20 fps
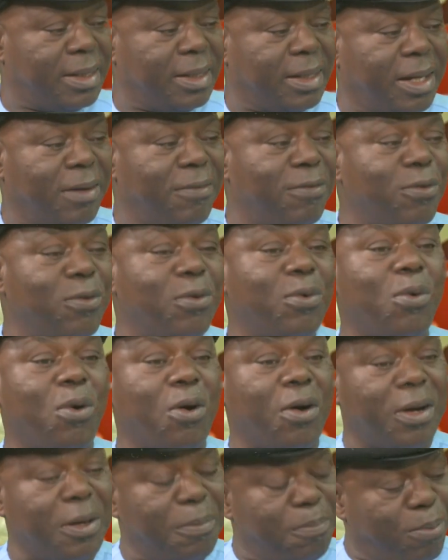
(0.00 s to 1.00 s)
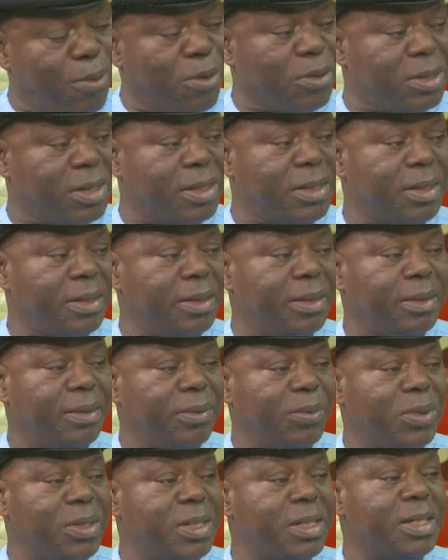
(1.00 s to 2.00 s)
Even Warri Port,
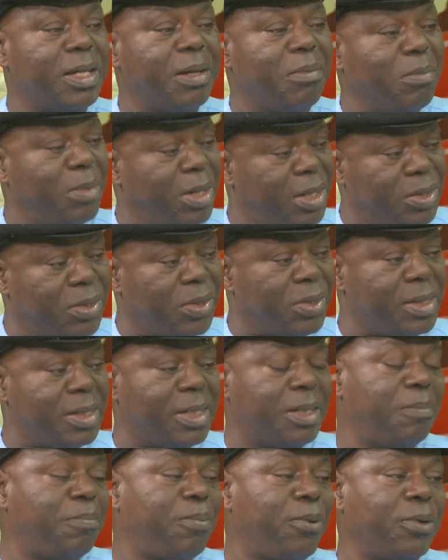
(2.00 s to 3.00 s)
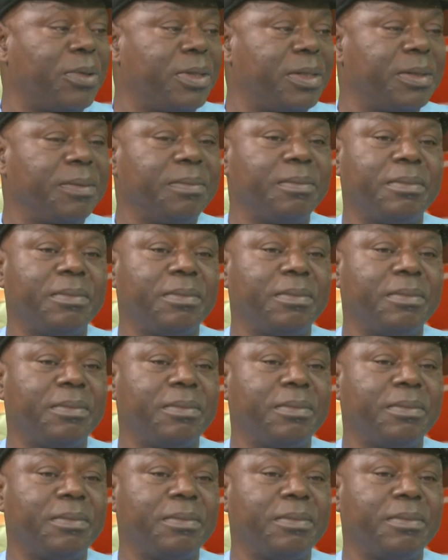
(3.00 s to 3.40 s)
which is a major seaport,